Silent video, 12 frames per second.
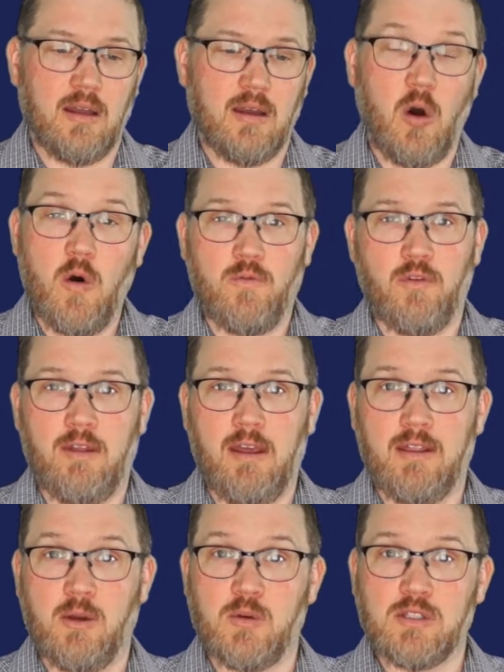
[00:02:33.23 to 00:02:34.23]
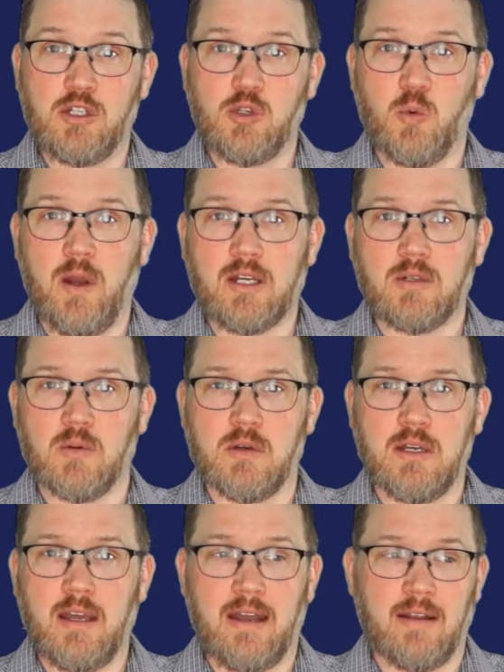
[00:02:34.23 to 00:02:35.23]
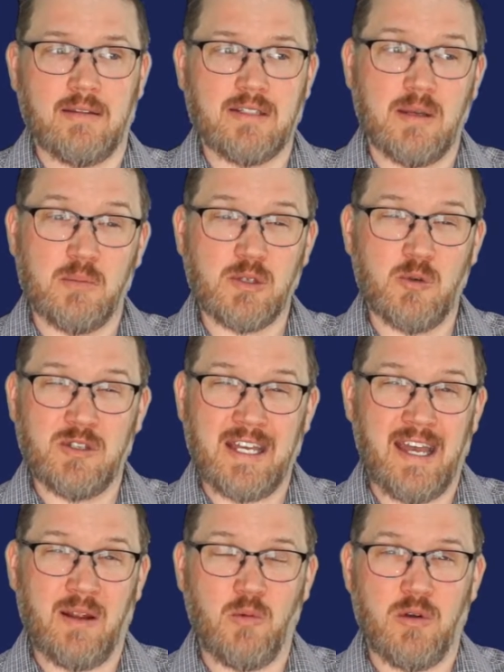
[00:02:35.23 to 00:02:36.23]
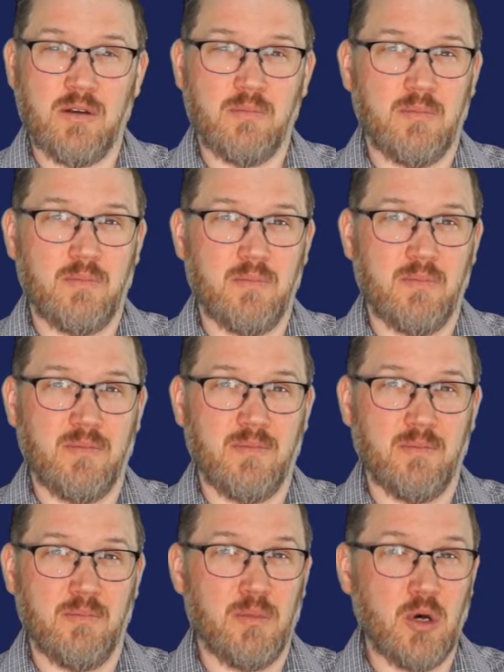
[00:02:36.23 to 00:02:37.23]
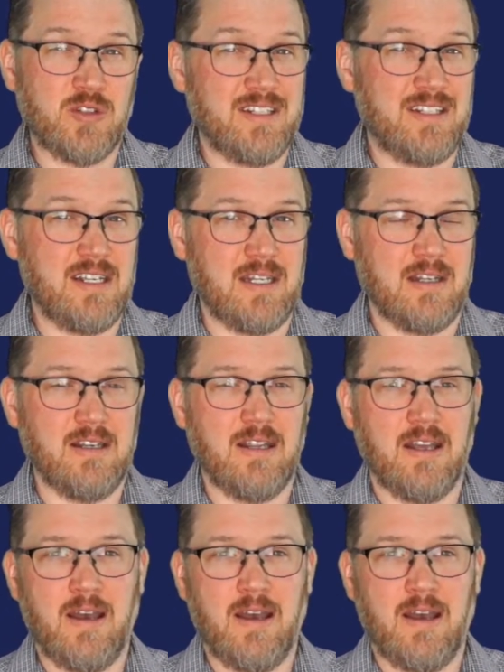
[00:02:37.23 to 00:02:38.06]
hopefully there was a directory, and some schools had one, most didn't.